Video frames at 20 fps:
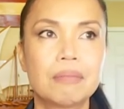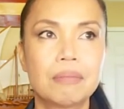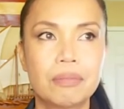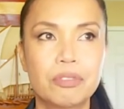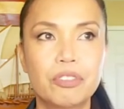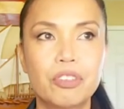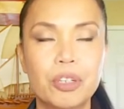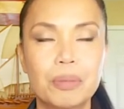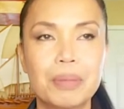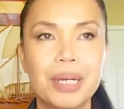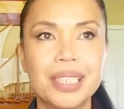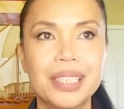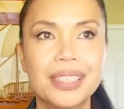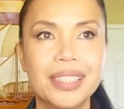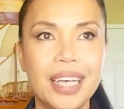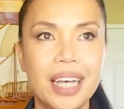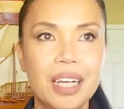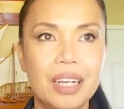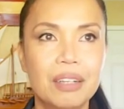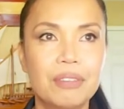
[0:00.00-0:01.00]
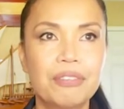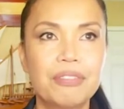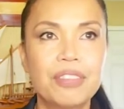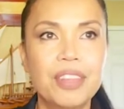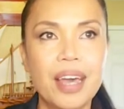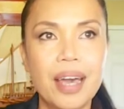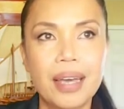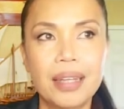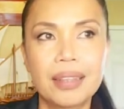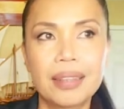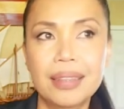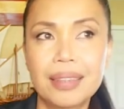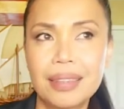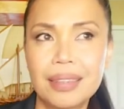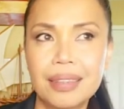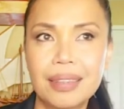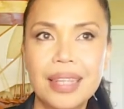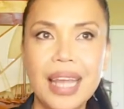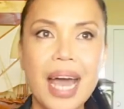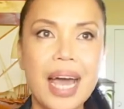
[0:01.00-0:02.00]
for myself
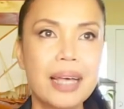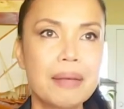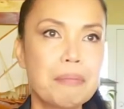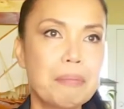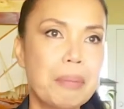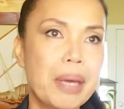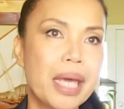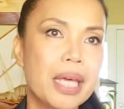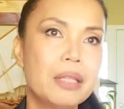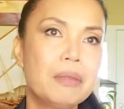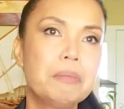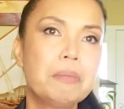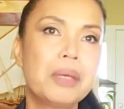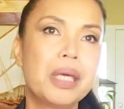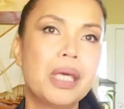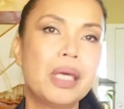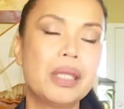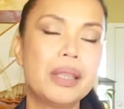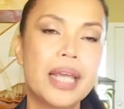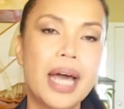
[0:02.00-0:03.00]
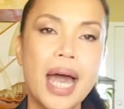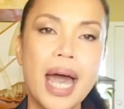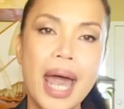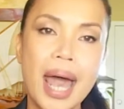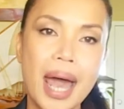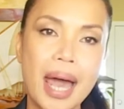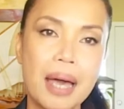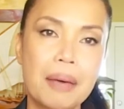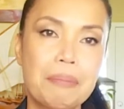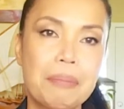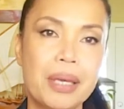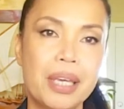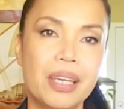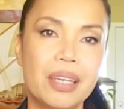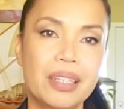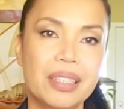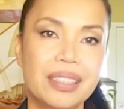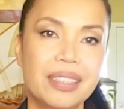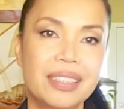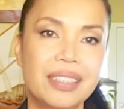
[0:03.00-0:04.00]
that made me the
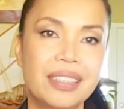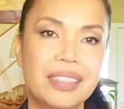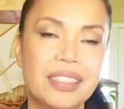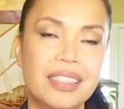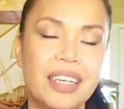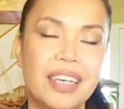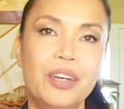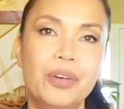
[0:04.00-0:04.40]
happiest